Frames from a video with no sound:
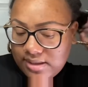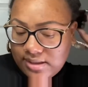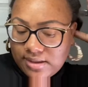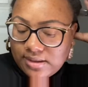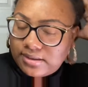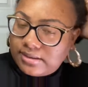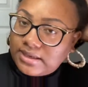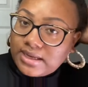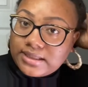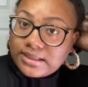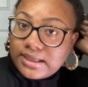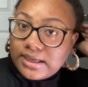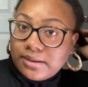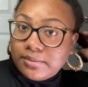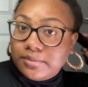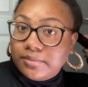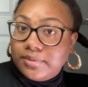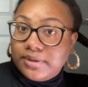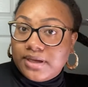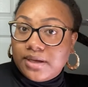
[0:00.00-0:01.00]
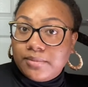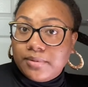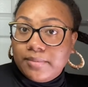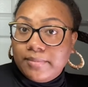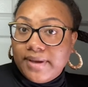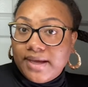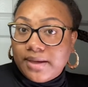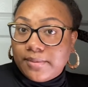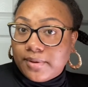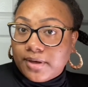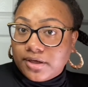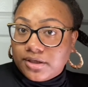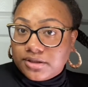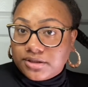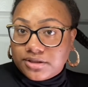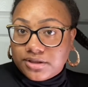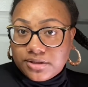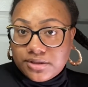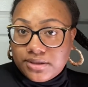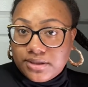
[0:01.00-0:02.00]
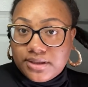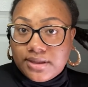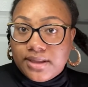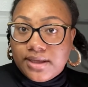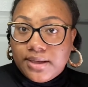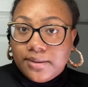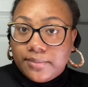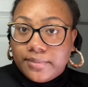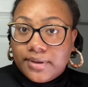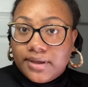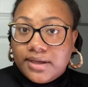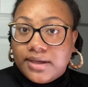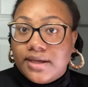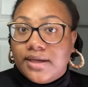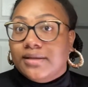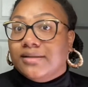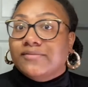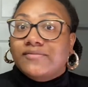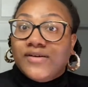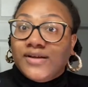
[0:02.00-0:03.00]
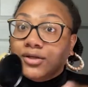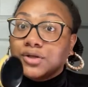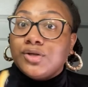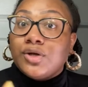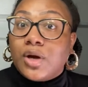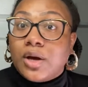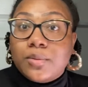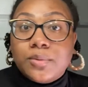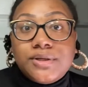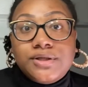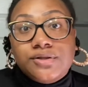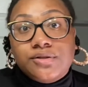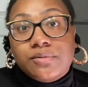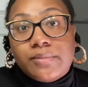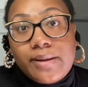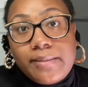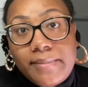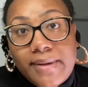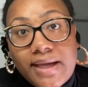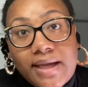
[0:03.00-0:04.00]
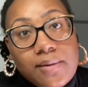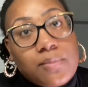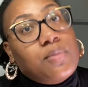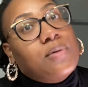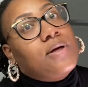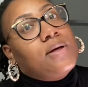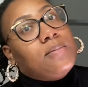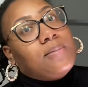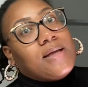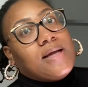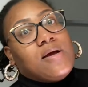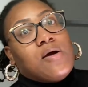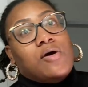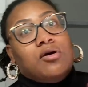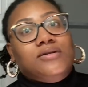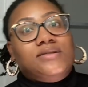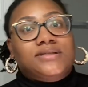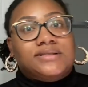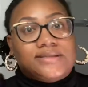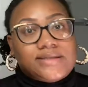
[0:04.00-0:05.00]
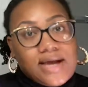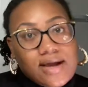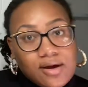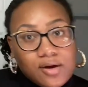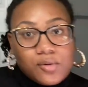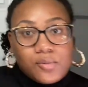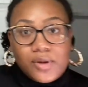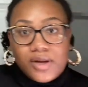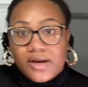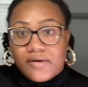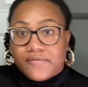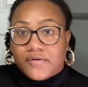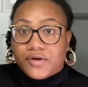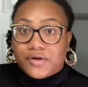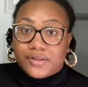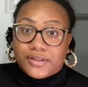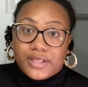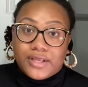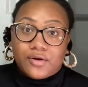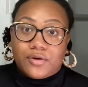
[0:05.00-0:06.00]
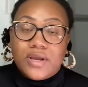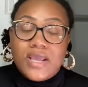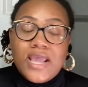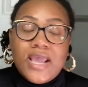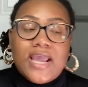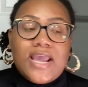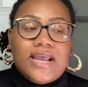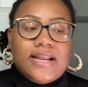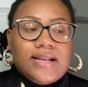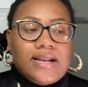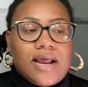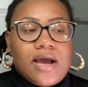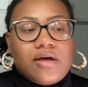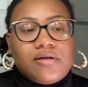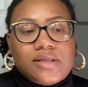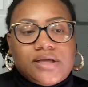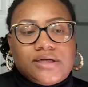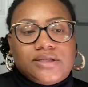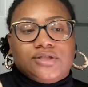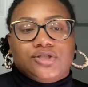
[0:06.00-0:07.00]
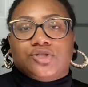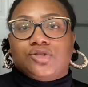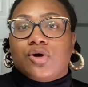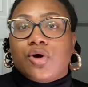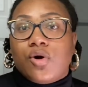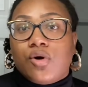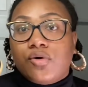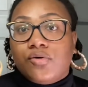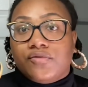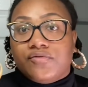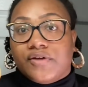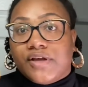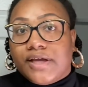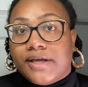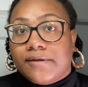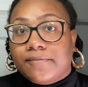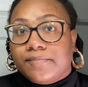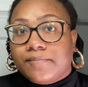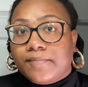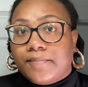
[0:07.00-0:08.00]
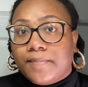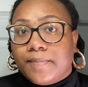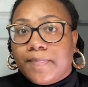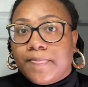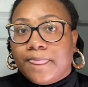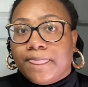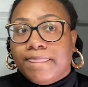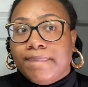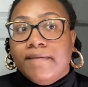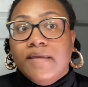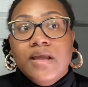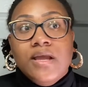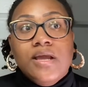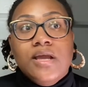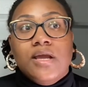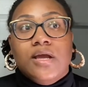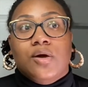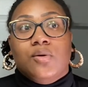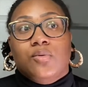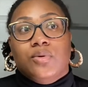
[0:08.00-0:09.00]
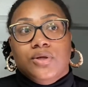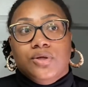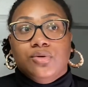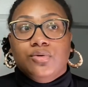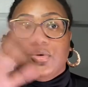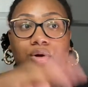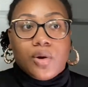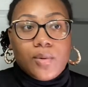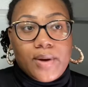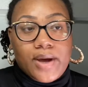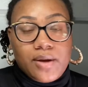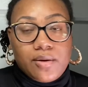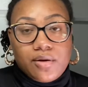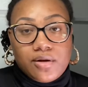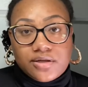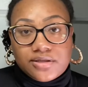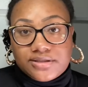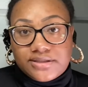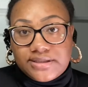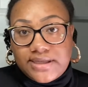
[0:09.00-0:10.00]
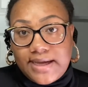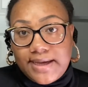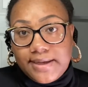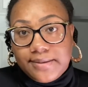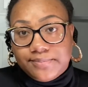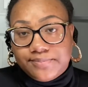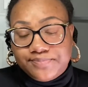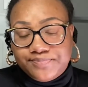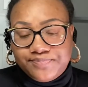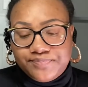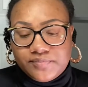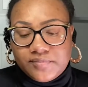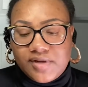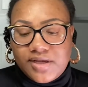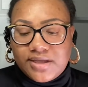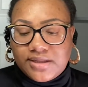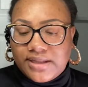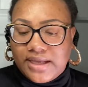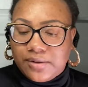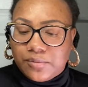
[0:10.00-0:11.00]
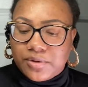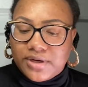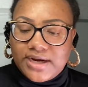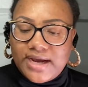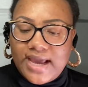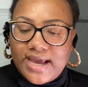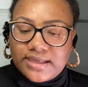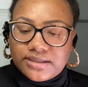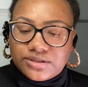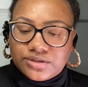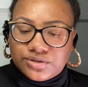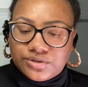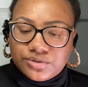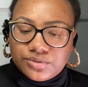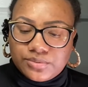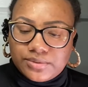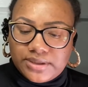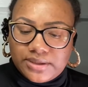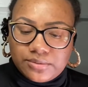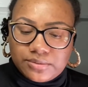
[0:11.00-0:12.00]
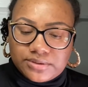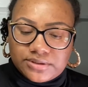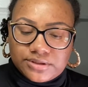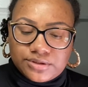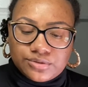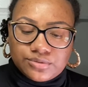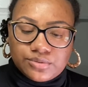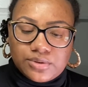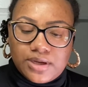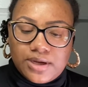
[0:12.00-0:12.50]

Not like I'm gonna become a makeup artist or anything, but you know, I want to do my makeup when I'm like on set or whatever, and they don't. And now that it's COVID, and when you go out on set, like what I had to do when I went to